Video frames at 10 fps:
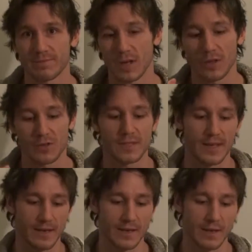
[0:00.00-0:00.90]

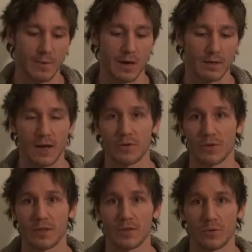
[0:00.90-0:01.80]
understanding about how you
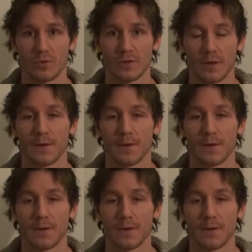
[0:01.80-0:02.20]
need to